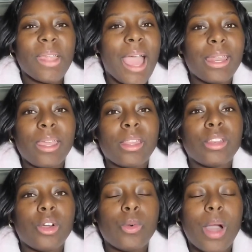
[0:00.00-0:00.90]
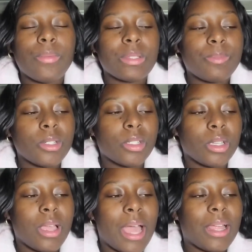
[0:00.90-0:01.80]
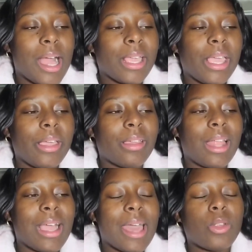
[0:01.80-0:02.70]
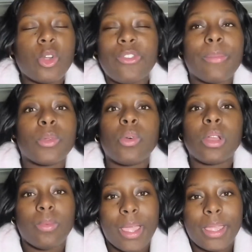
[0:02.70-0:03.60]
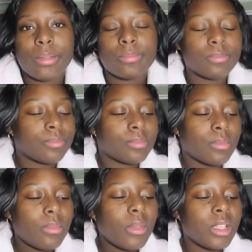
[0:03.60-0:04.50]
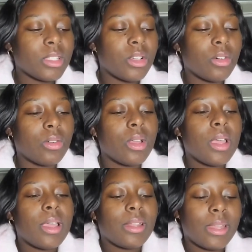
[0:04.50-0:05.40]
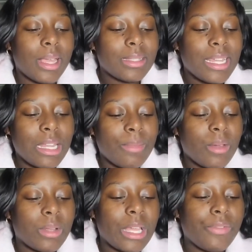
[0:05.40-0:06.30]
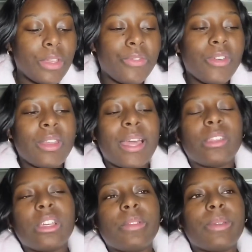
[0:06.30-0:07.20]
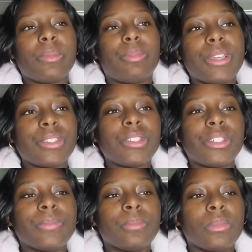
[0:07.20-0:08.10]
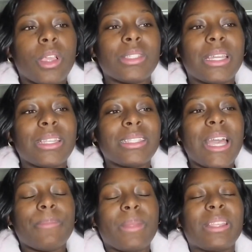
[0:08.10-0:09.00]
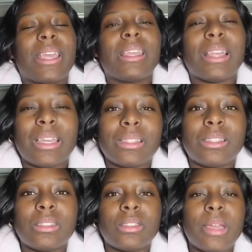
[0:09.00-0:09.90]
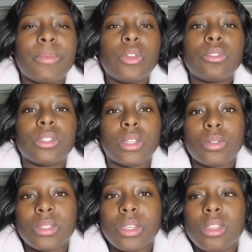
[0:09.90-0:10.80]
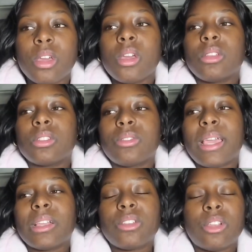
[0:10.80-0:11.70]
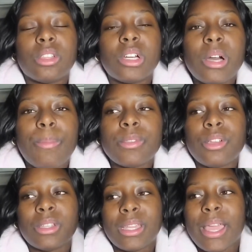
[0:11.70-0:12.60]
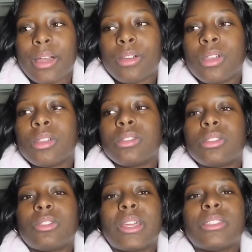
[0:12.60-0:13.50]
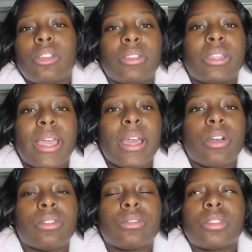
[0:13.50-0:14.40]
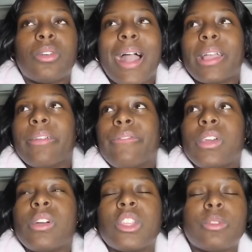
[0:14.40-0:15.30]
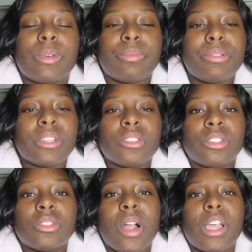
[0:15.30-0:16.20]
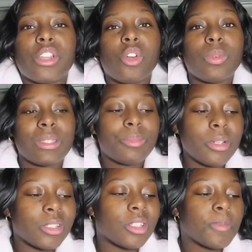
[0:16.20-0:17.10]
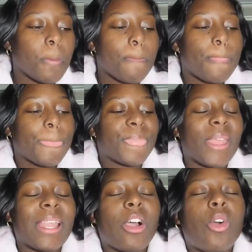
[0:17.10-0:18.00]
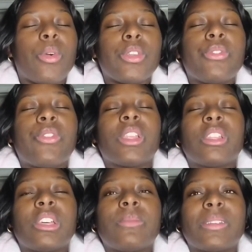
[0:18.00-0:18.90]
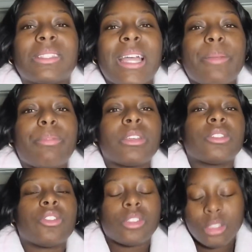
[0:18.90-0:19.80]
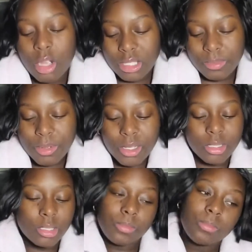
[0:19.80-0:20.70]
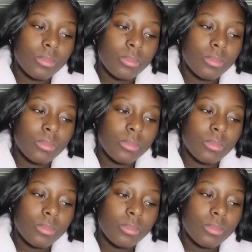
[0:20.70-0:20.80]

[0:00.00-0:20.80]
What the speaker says: I didn't know I was pushing. I can't, like, I don't know if I'm doing it right. So they telling me whenever you feel that little bit of pressure, because at this time they like the epidural is a dosage, so they could turn it up and turn it down. So they turned it down so I could feel a little bit of pressure so I could know when to push. They're like, oh, when you feel a little bit of slight pressure, just start to push.